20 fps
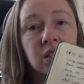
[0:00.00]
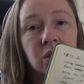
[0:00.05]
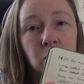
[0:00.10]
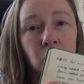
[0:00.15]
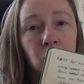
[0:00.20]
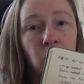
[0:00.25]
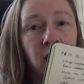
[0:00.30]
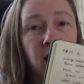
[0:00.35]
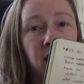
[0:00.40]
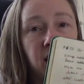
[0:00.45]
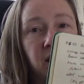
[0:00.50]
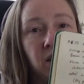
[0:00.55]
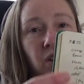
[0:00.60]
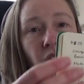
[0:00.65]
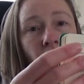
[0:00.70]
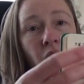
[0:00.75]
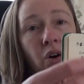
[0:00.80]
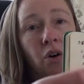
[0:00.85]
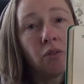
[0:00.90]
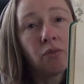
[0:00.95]
way
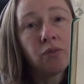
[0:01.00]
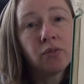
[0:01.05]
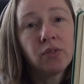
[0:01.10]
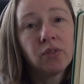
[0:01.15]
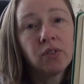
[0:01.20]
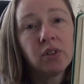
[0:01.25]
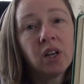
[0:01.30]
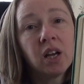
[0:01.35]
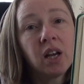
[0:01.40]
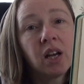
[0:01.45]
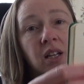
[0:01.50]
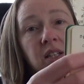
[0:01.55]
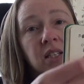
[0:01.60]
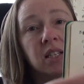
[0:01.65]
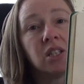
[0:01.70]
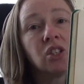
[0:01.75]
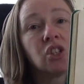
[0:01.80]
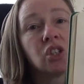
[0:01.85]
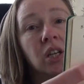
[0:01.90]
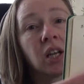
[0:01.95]
of
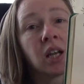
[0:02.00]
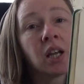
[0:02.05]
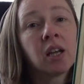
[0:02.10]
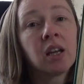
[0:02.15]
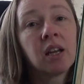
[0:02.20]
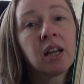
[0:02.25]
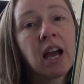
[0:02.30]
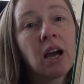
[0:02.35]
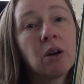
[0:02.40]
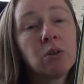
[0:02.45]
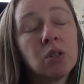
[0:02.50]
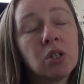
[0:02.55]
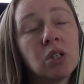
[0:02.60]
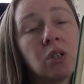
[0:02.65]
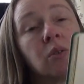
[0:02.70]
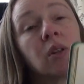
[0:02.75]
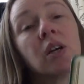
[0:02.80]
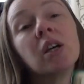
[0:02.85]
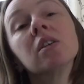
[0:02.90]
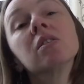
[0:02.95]
teaching how to
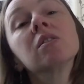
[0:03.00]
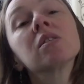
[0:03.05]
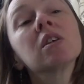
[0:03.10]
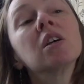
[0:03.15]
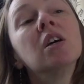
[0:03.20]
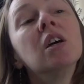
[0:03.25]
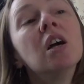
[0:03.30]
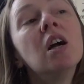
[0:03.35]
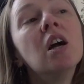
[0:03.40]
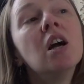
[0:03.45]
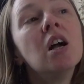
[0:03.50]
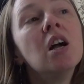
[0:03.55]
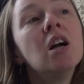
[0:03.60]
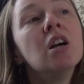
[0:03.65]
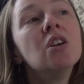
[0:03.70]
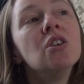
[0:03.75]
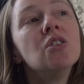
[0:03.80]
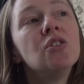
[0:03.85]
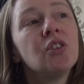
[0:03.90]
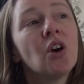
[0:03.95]
do this.
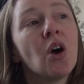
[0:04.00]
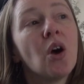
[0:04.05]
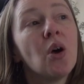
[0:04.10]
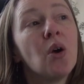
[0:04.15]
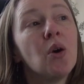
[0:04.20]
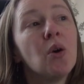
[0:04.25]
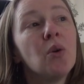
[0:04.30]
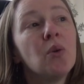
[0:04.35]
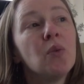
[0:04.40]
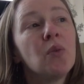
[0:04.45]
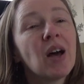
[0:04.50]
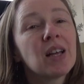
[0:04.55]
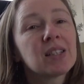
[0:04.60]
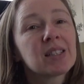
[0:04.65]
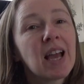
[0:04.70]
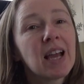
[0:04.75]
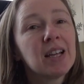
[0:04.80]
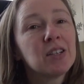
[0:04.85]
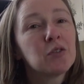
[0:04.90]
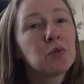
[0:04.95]
So that's
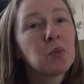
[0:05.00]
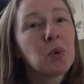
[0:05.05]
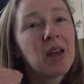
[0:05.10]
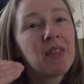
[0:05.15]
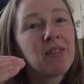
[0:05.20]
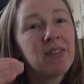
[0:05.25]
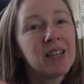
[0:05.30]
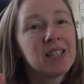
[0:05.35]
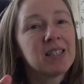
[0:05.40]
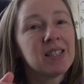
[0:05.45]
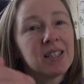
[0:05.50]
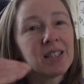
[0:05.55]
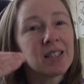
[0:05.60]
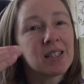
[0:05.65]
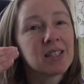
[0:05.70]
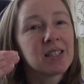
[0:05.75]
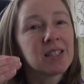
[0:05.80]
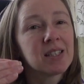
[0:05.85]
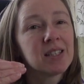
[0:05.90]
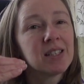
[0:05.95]
kind of where this
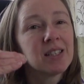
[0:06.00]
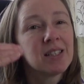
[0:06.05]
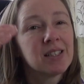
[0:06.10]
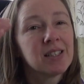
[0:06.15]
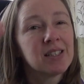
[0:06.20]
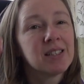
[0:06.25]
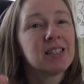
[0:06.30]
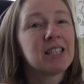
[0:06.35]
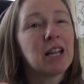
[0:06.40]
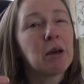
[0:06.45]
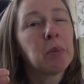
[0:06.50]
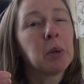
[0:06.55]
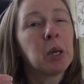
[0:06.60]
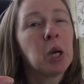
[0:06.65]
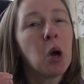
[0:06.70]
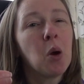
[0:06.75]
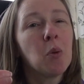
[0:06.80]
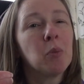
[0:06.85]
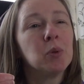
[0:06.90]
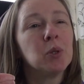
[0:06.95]
is stepping
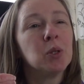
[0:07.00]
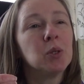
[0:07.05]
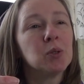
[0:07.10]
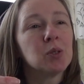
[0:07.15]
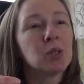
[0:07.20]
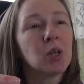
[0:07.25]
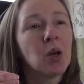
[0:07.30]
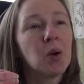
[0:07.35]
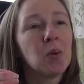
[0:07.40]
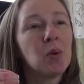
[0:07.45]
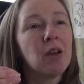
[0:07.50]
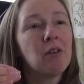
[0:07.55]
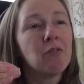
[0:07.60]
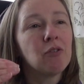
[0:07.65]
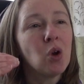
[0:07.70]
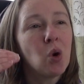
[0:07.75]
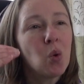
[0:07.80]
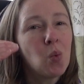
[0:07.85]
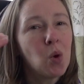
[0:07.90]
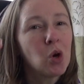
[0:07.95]
up to. So if
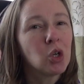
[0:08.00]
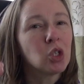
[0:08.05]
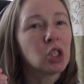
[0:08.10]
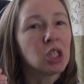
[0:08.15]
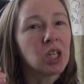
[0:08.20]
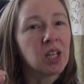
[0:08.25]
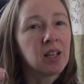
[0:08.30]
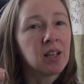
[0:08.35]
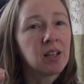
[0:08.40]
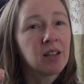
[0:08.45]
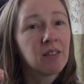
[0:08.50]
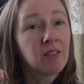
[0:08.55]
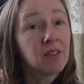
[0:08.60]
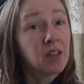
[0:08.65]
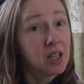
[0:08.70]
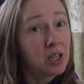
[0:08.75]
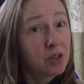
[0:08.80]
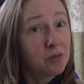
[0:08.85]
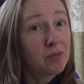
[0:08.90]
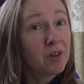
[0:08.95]
you're watching,
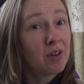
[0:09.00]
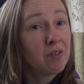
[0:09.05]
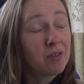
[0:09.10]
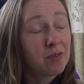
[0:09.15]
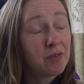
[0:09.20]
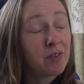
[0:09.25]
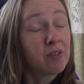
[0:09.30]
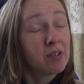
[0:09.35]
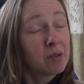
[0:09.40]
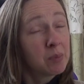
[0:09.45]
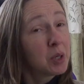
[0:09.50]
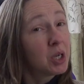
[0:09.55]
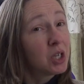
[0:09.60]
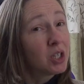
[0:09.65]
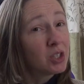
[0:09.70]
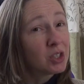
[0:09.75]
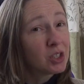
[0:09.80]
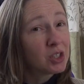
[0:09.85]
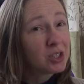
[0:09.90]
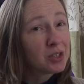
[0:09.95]
thank you very, very
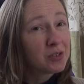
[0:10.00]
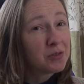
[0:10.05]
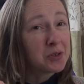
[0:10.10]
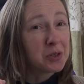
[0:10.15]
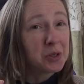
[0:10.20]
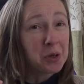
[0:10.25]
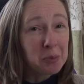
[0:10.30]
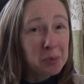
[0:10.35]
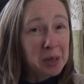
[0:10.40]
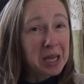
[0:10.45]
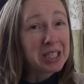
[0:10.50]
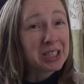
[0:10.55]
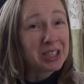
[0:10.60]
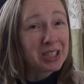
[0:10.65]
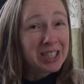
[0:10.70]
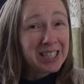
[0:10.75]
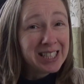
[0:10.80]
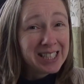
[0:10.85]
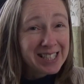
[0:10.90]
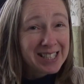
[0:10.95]
much for your
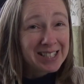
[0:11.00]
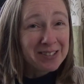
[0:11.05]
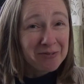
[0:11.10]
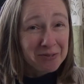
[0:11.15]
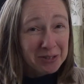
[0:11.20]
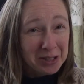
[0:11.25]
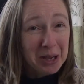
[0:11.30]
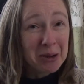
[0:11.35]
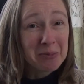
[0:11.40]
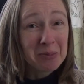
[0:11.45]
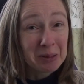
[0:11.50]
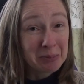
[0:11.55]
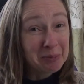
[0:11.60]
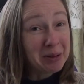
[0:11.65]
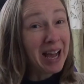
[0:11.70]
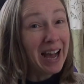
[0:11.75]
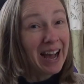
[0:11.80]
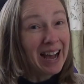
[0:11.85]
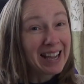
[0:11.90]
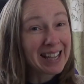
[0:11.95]
patience and for coming
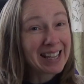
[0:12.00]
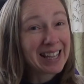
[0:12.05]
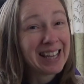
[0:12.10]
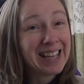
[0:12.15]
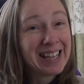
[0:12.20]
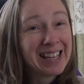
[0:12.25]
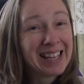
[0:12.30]
back